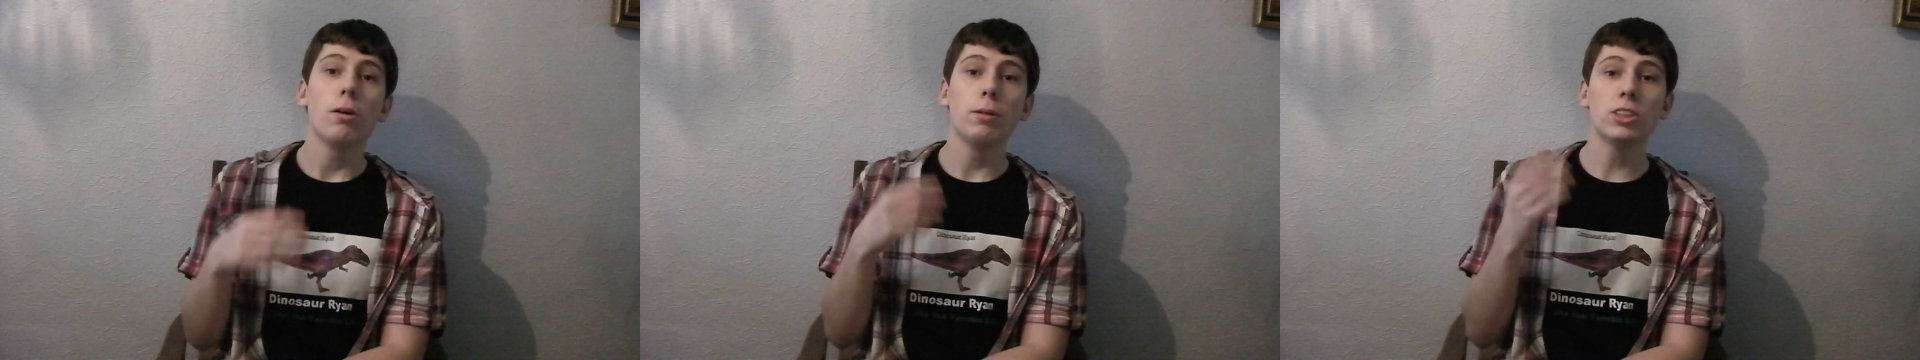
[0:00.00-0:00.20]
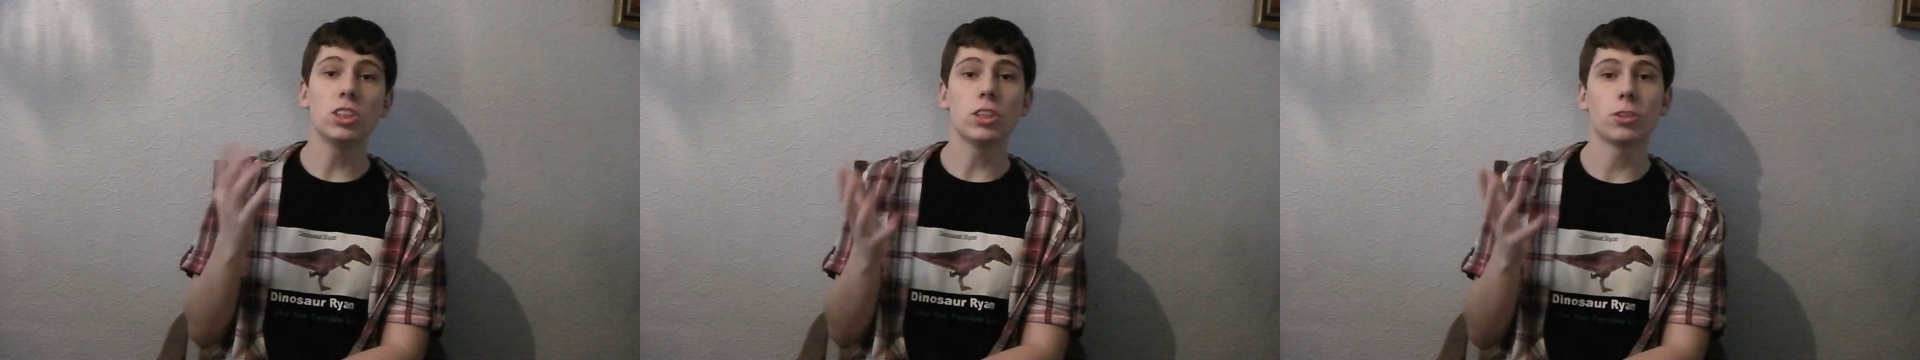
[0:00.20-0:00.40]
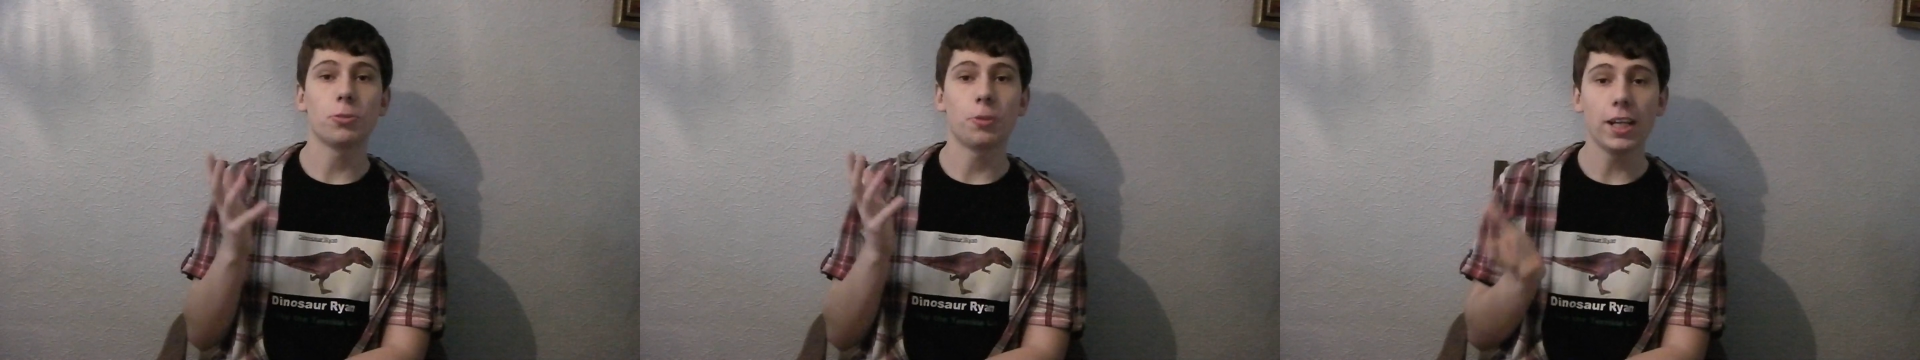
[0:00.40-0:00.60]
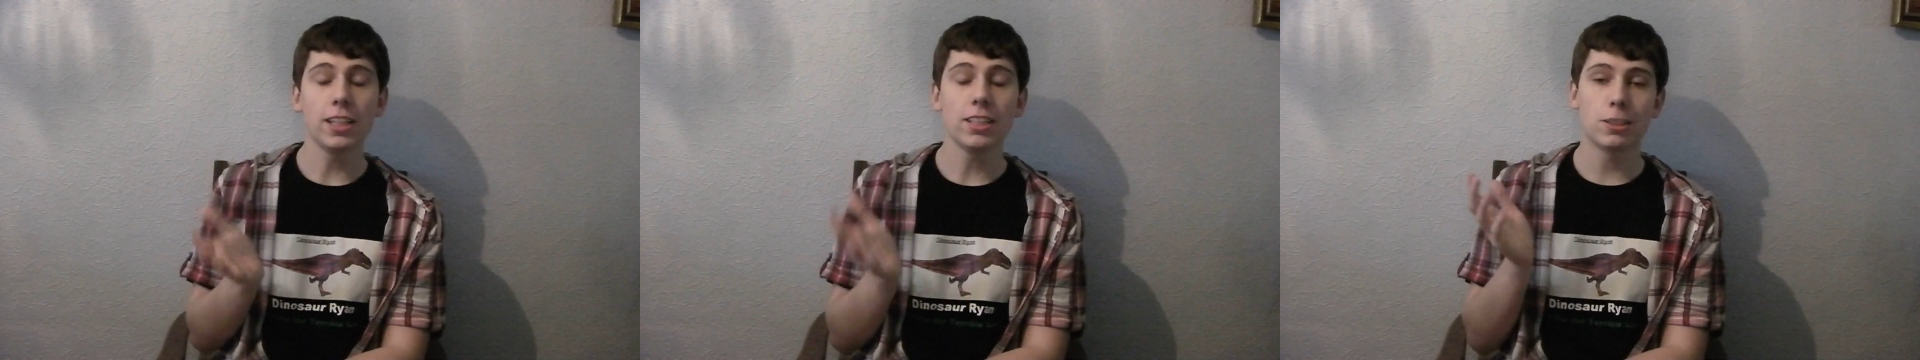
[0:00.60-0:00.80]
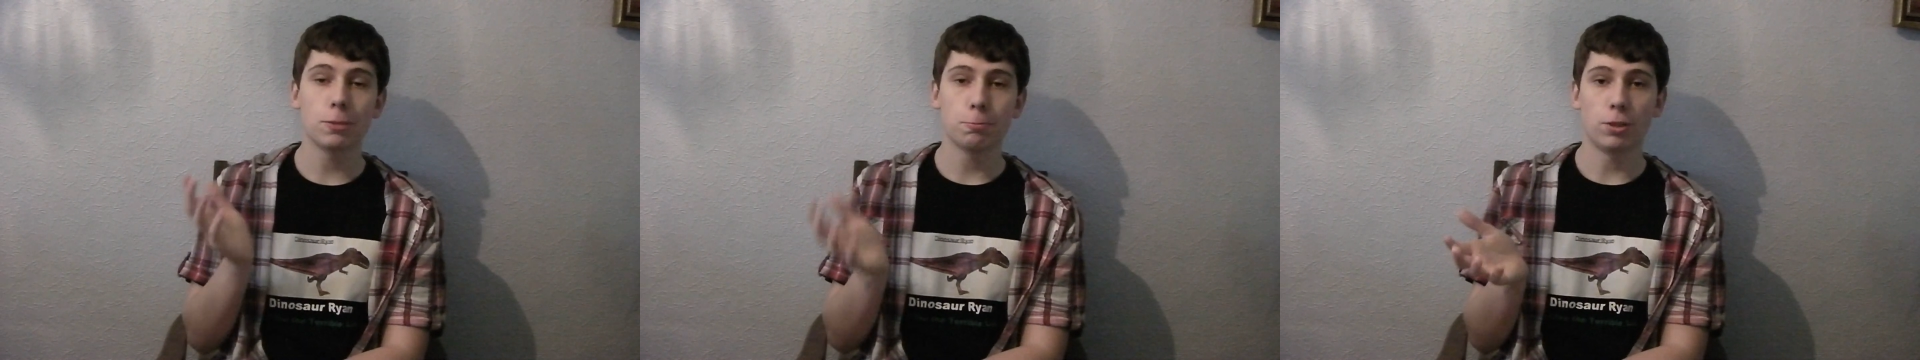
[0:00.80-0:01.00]
which is
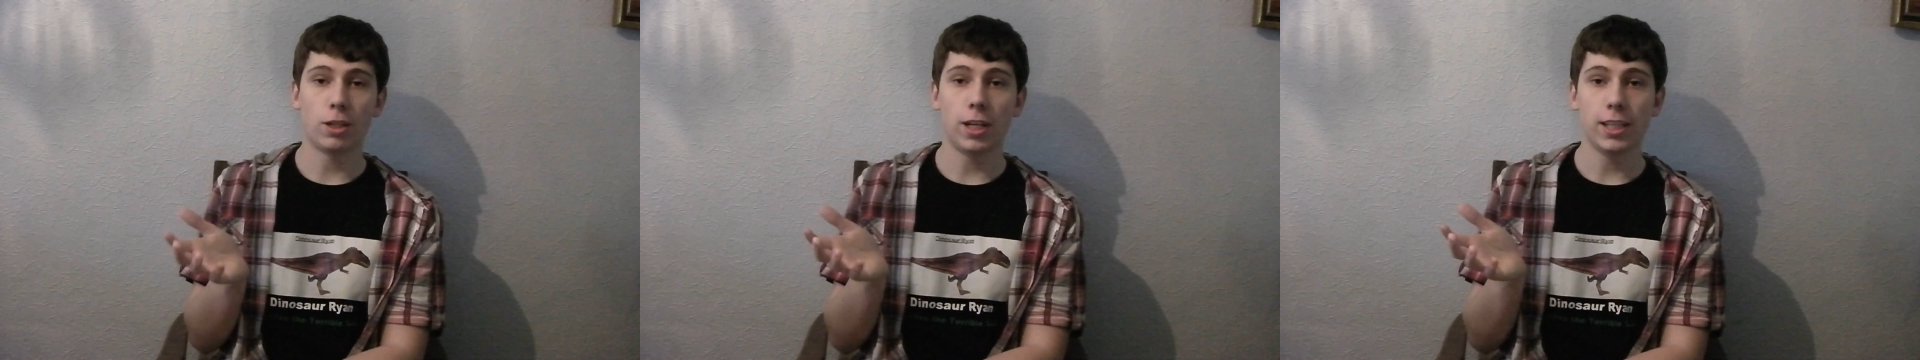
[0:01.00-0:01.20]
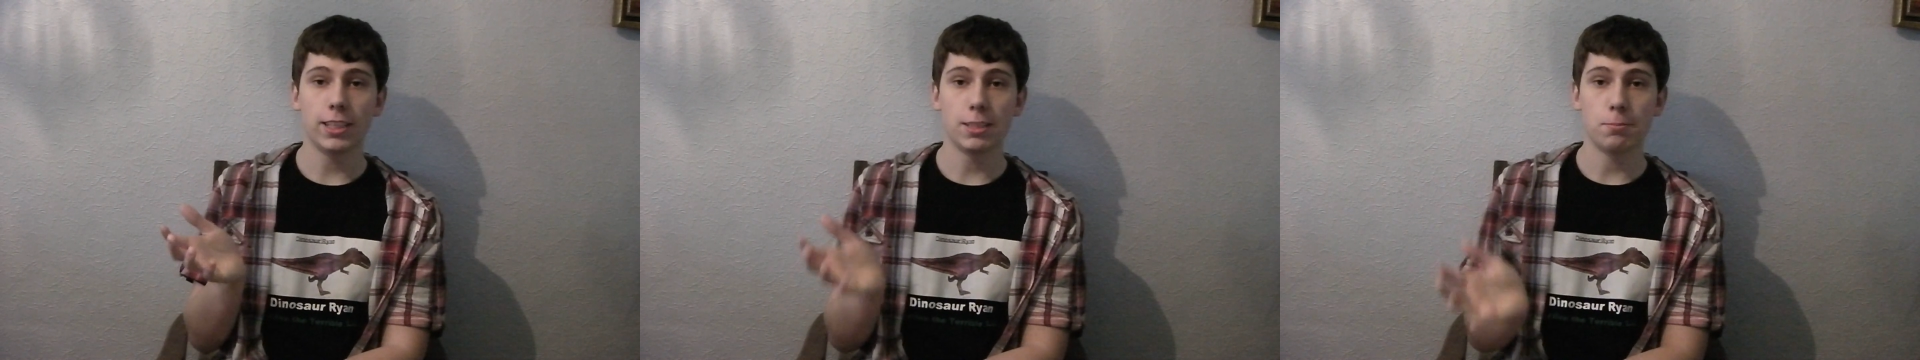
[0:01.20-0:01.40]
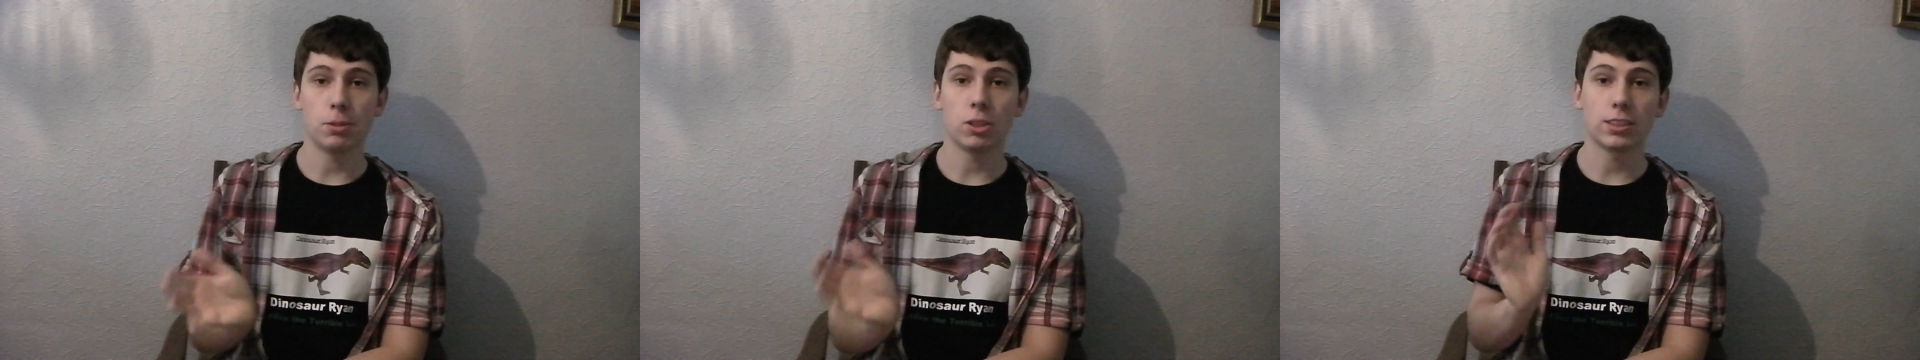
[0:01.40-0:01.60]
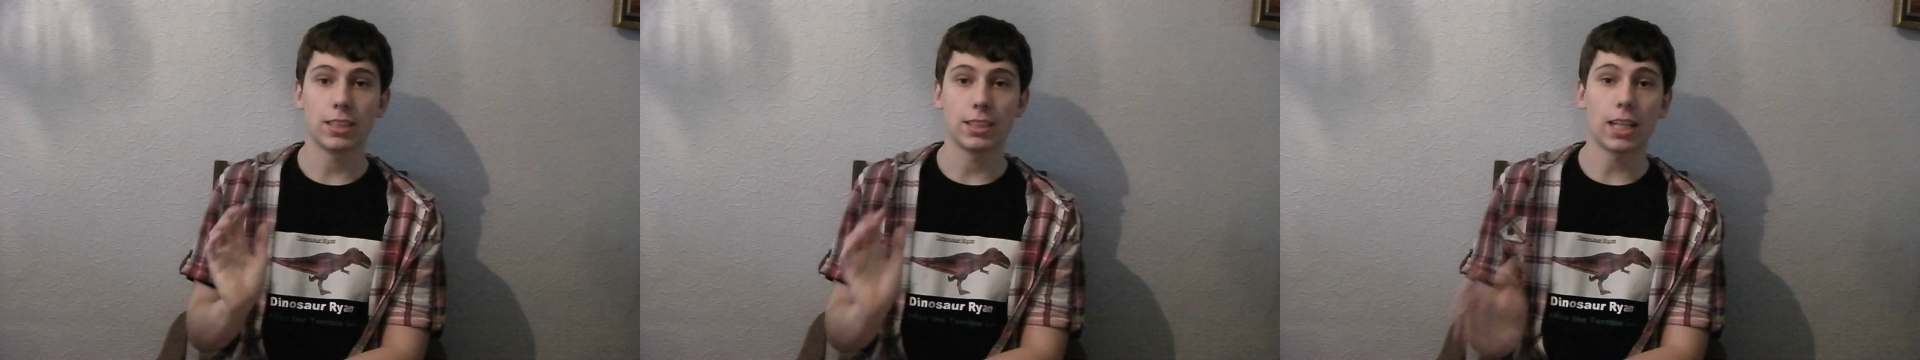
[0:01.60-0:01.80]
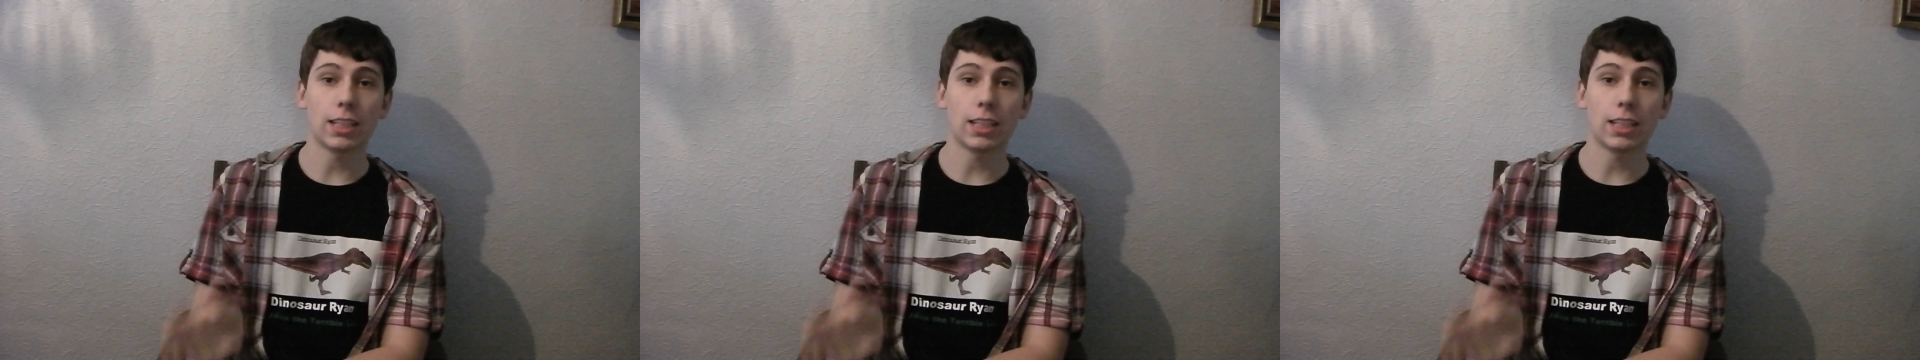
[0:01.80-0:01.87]
quite surprising because there's